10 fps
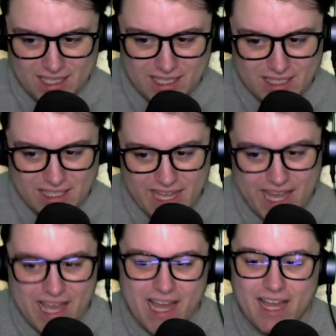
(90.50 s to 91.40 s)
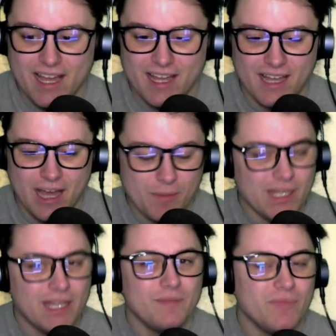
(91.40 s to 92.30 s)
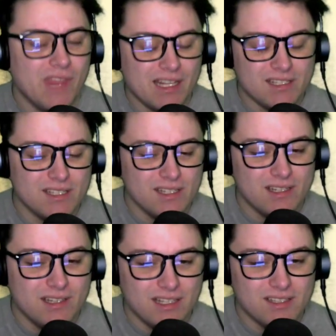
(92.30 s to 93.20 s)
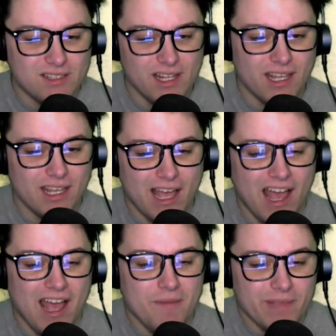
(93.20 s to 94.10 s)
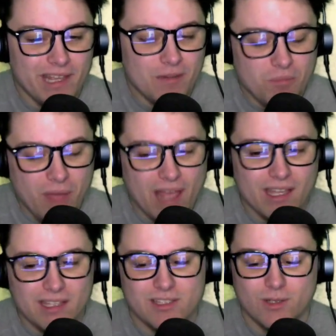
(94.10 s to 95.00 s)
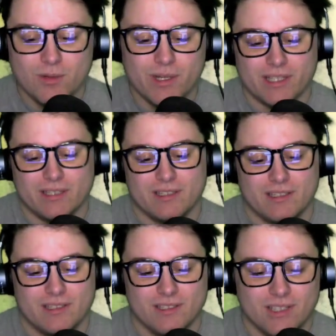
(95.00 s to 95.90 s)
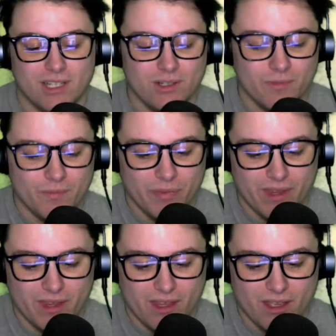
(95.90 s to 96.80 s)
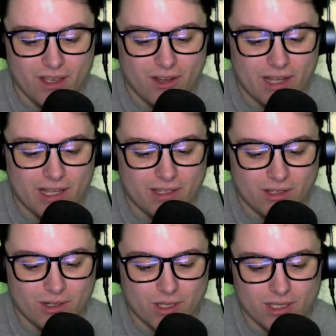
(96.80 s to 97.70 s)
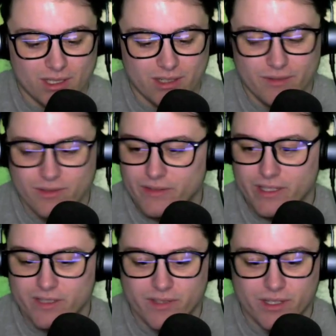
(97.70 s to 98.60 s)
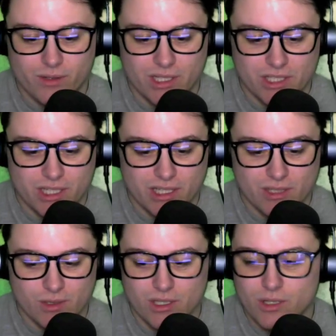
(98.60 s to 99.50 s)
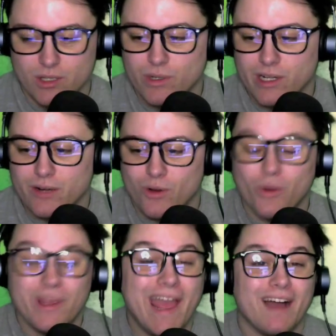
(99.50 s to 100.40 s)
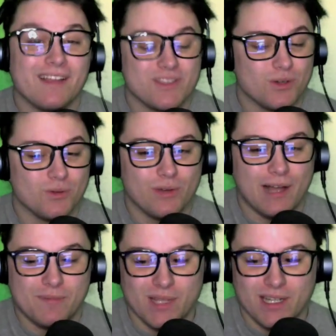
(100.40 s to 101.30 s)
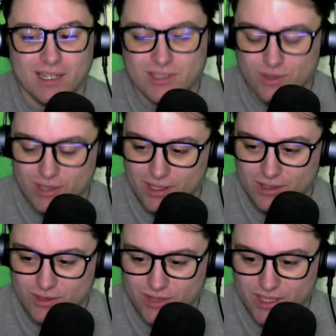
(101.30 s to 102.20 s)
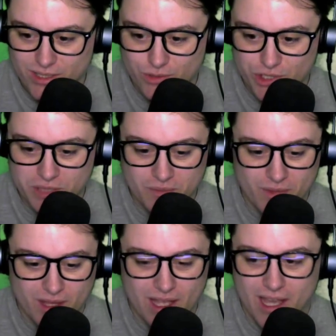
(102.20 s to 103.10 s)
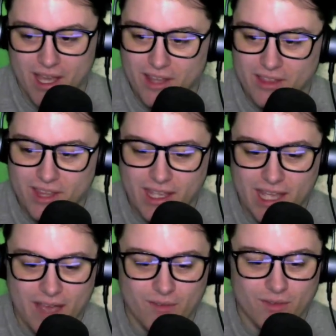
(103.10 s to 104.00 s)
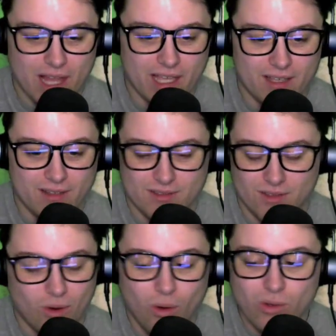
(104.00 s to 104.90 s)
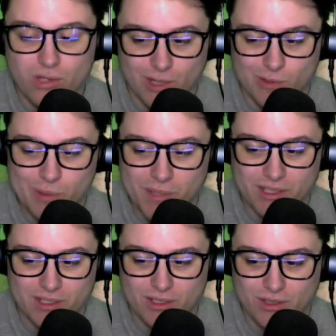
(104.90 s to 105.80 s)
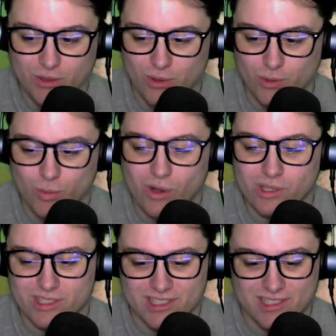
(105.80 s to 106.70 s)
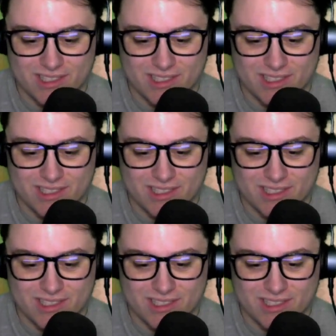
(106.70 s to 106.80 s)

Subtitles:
yeah, I mean, that's the thing, I'm getting back into it, you know? Alright, you know what, enough of this video, let's check this one out. Oh yeah, so I've been to this new gym, and they have like all the equipment you could want.